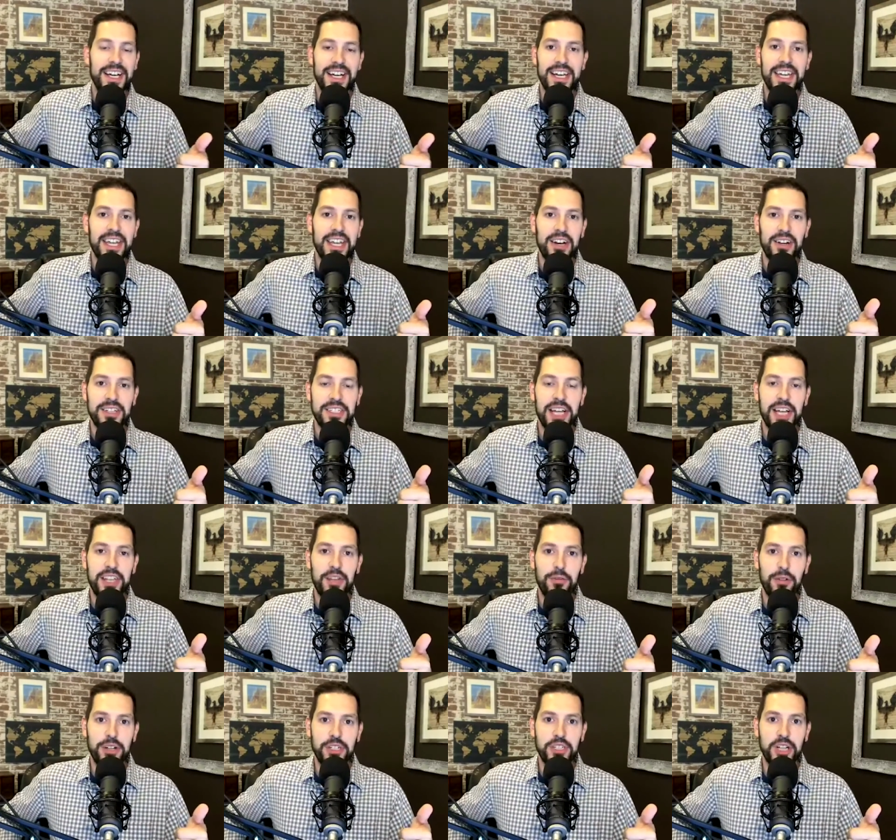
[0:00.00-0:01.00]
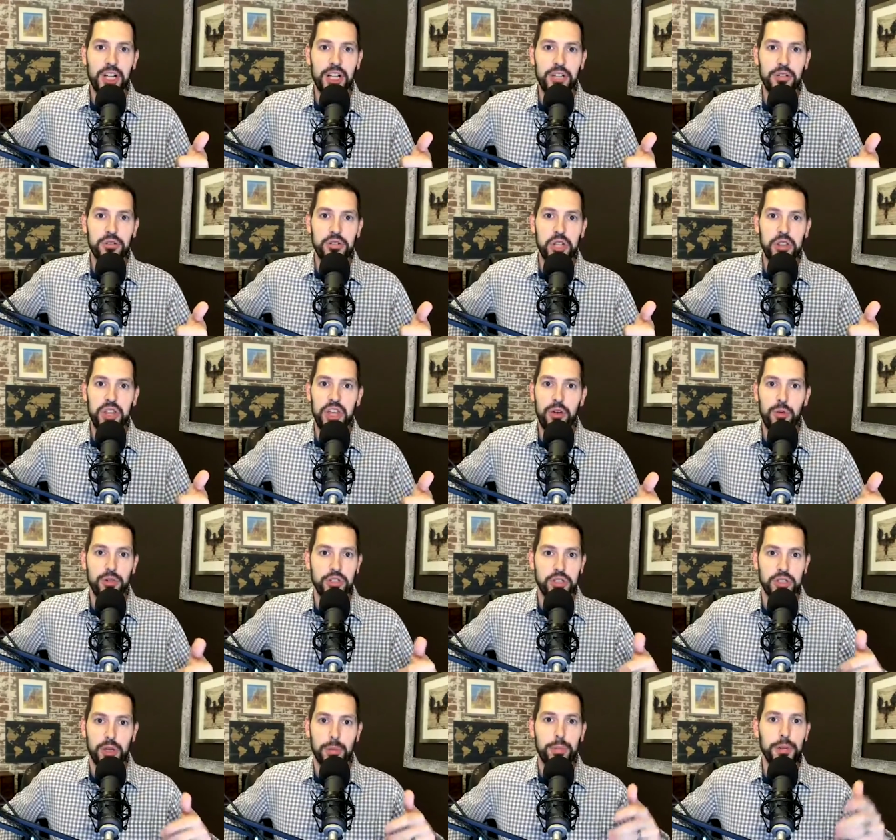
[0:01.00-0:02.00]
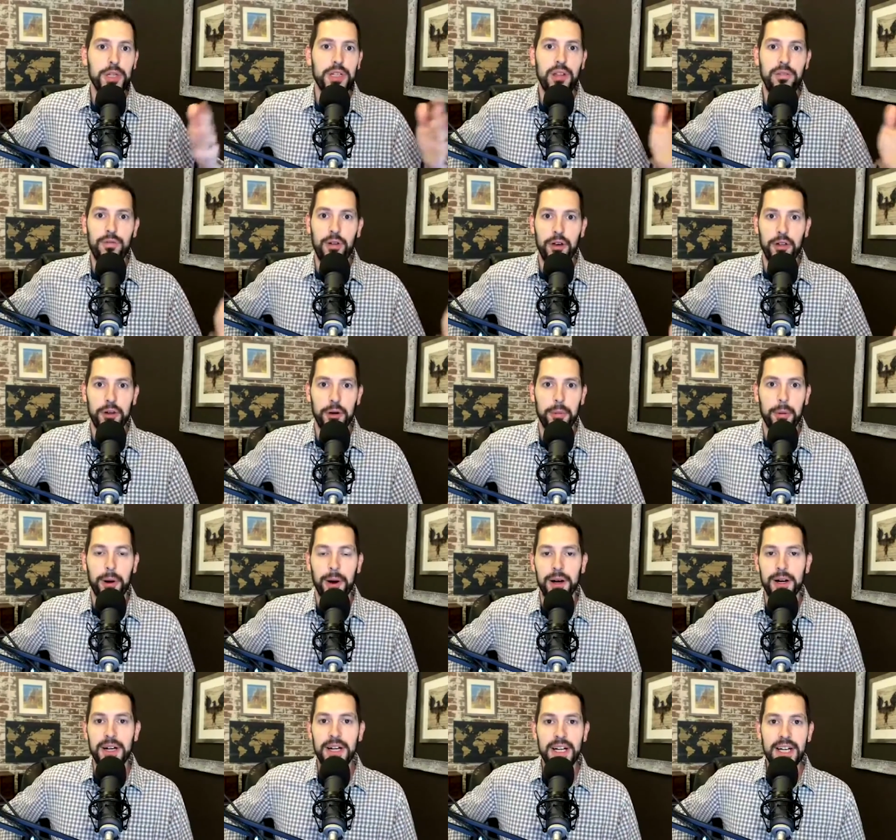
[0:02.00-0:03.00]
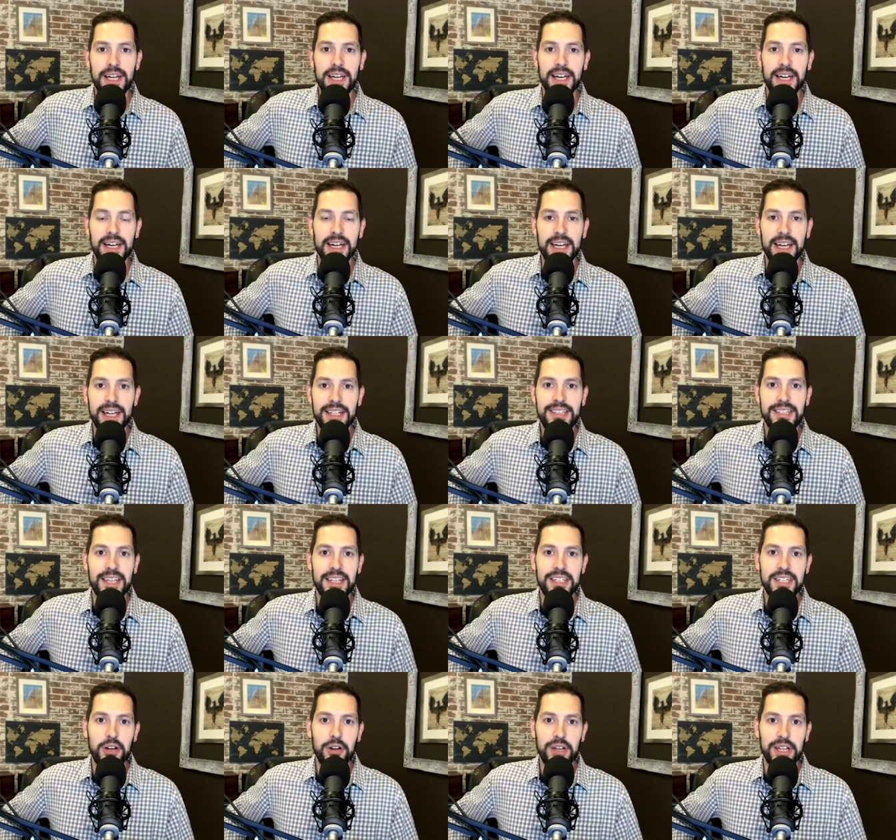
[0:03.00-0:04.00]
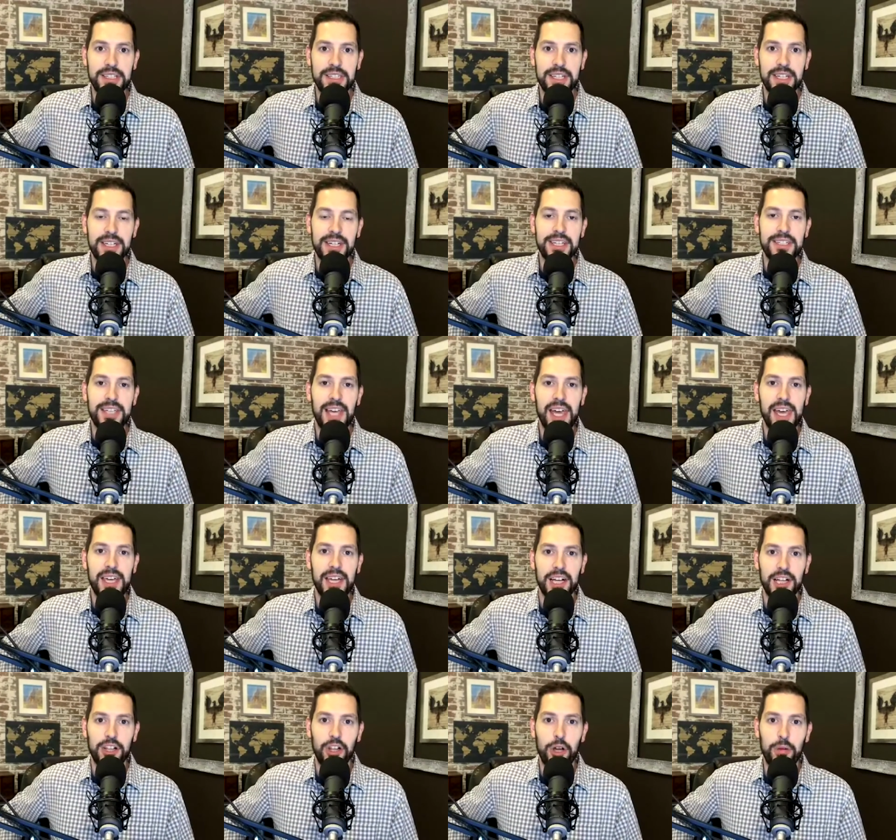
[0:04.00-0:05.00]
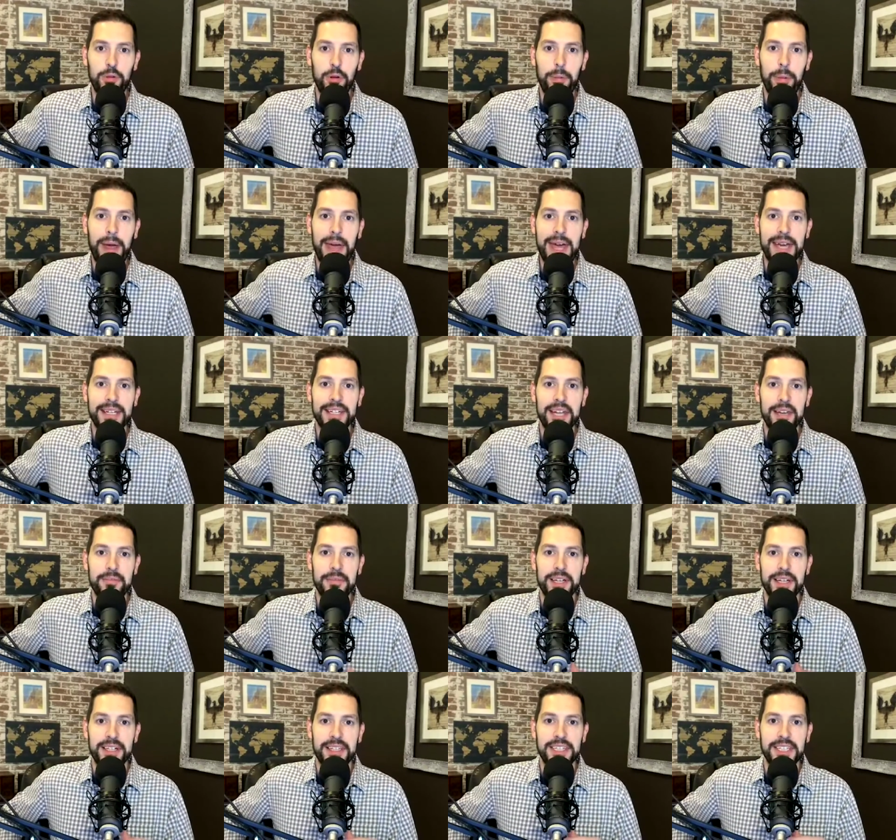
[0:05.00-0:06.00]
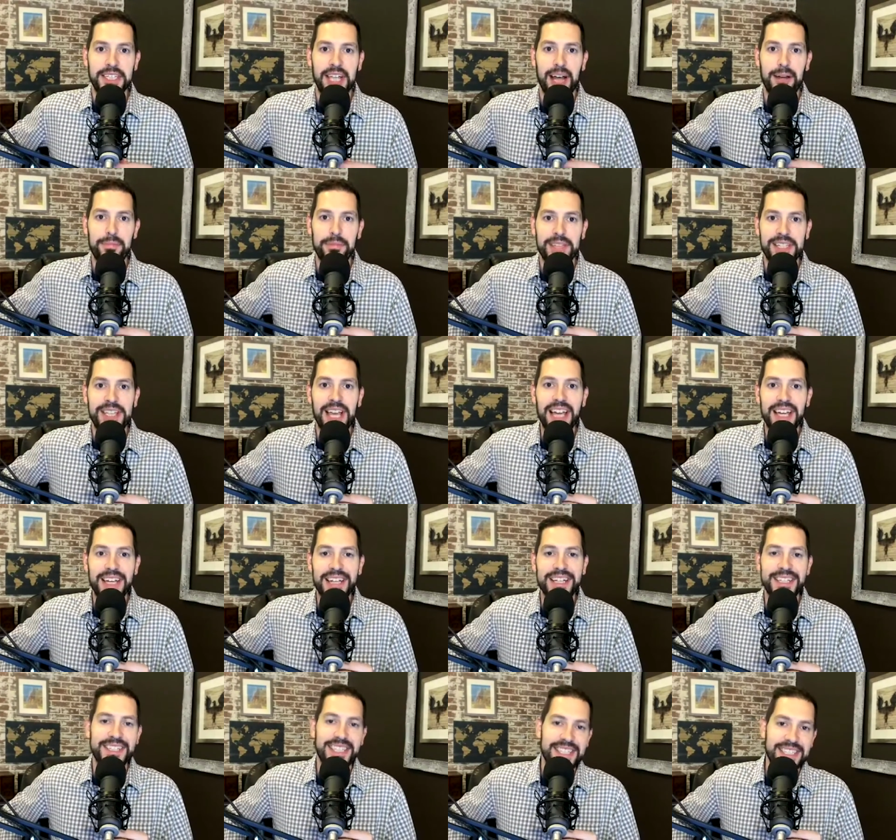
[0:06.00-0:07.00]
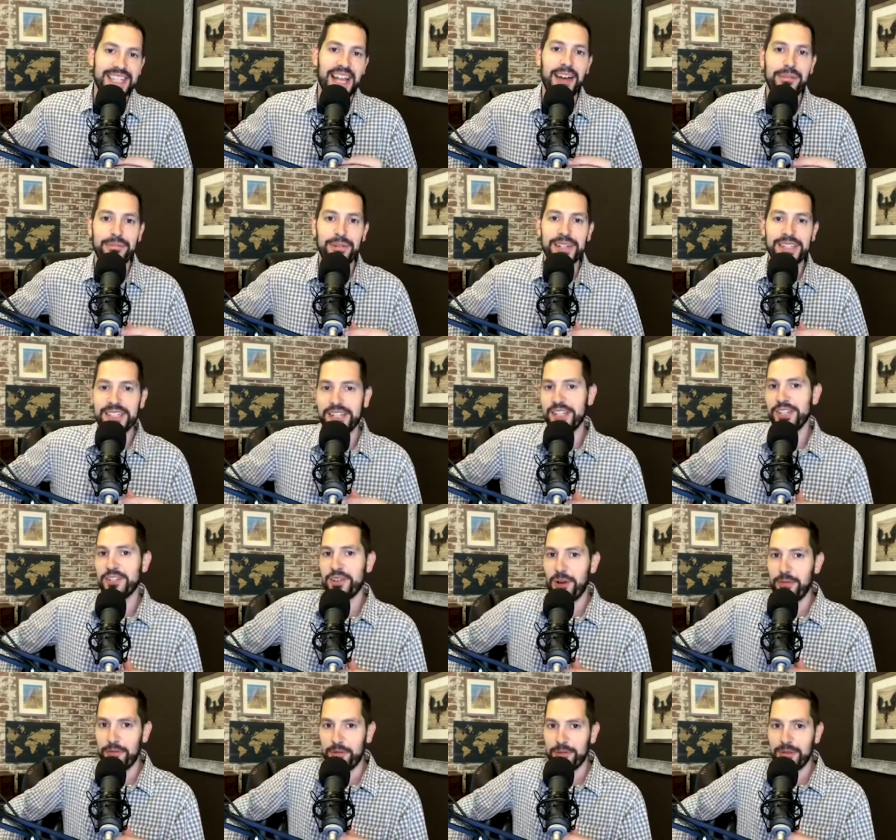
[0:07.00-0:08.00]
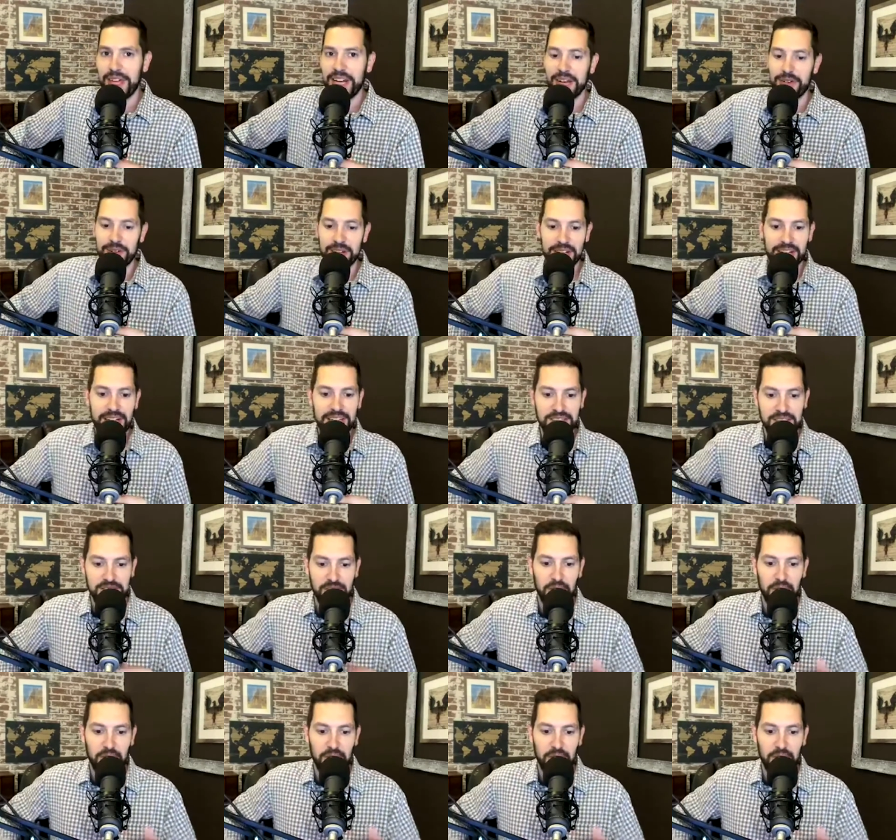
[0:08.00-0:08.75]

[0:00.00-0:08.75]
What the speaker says: It's not the Russia collusion thing, which is completely falling apart. Is it going to take a global pandemic to stop this, to stop President Trump from getting reelected?